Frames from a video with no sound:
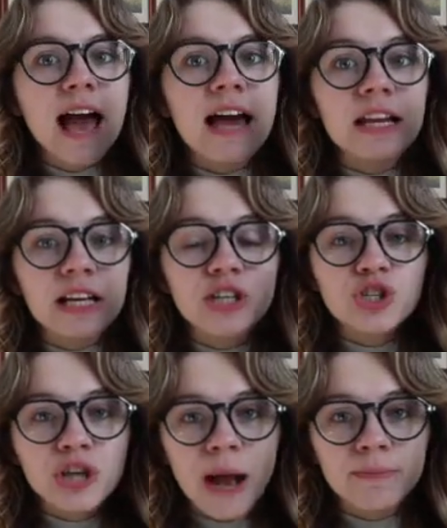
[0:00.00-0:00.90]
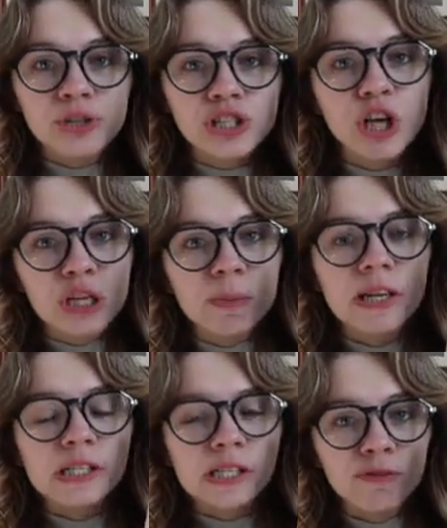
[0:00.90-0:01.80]
And each chapter she talks about
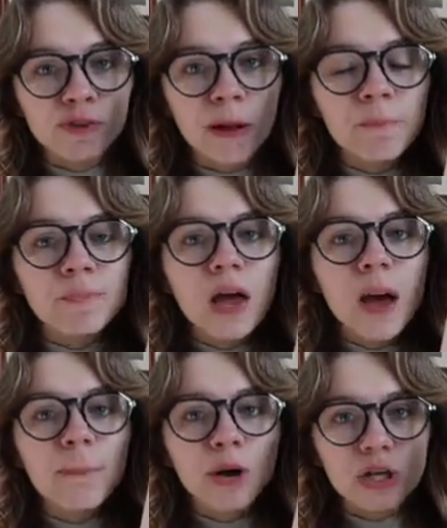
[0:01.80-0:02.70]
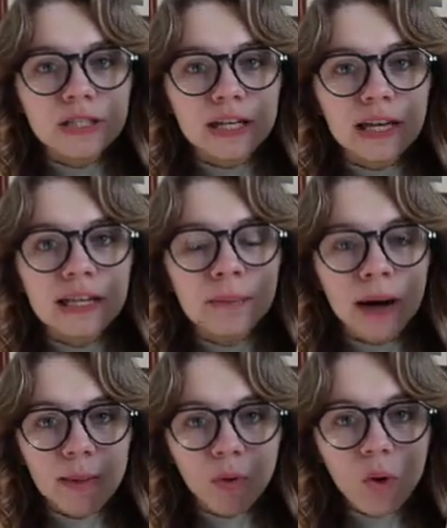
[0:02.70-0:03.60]
a different person in the
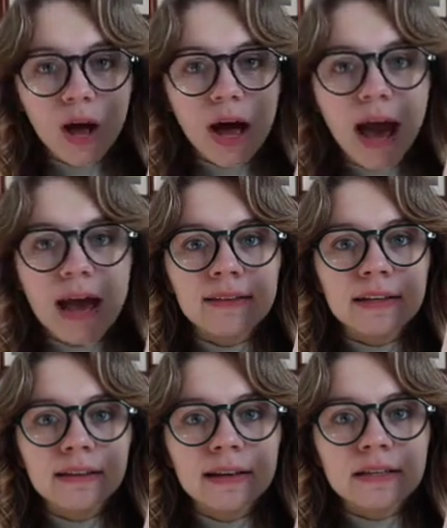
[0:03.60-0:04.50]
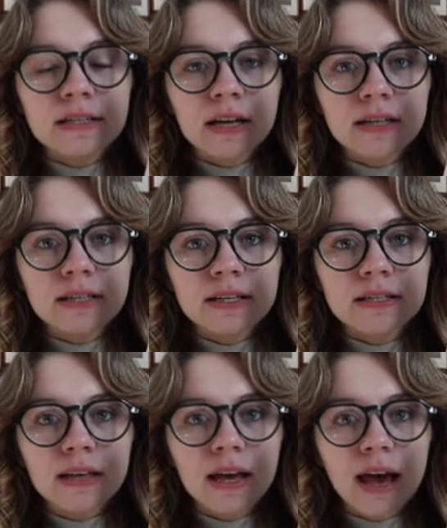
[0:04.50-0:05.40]
Bible, and then like
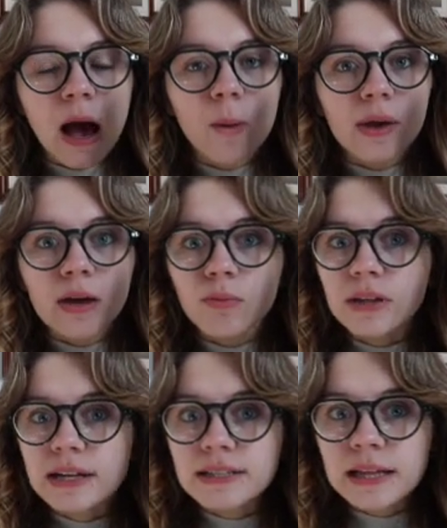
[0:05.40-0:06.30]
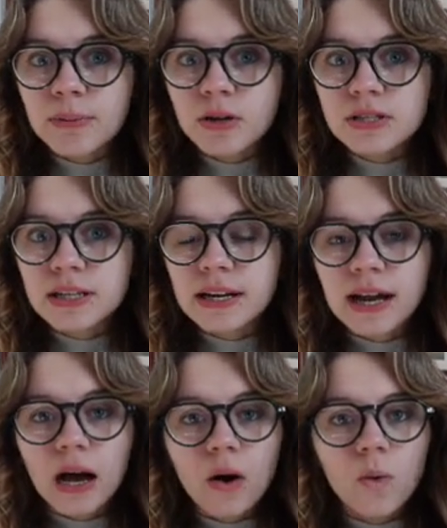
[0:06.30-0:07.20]
discusses like how we can relate to that person and
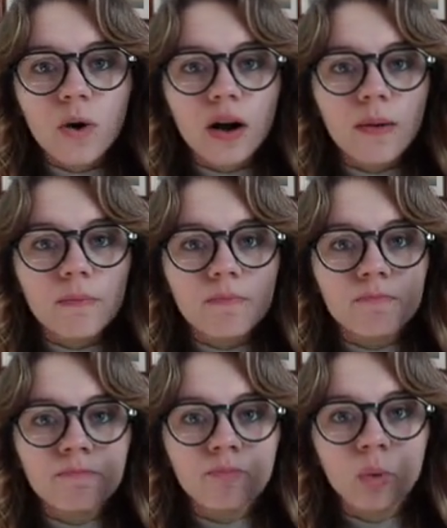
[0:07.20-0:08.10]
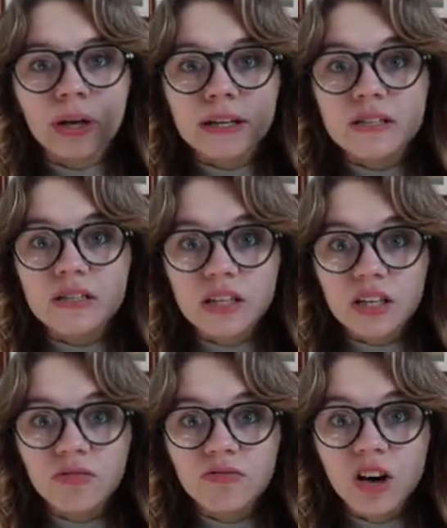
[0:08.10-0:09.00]
how we can
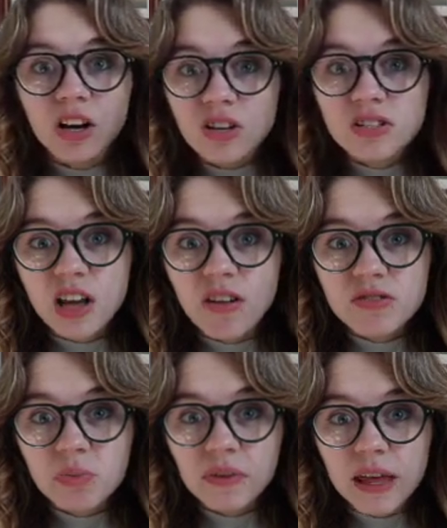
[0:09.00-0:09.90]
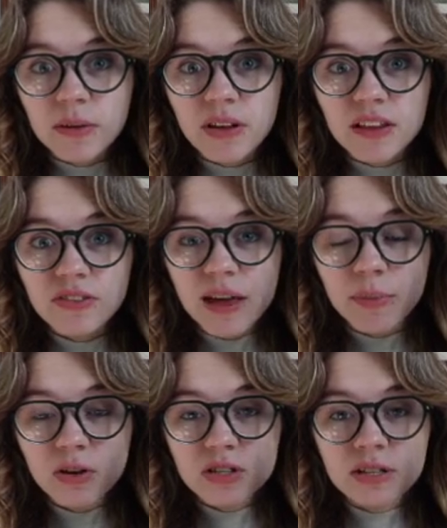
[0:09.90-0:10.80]
see ourselves with that in that
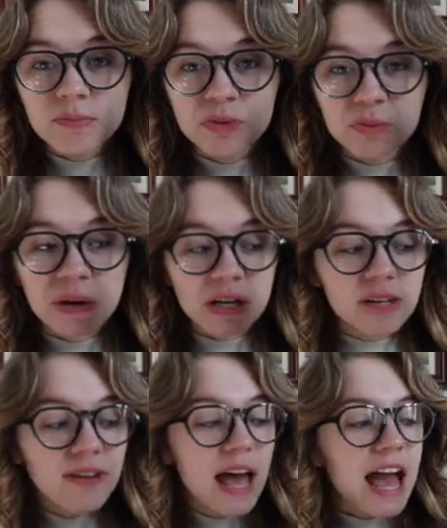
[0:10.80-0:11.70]
person perspective.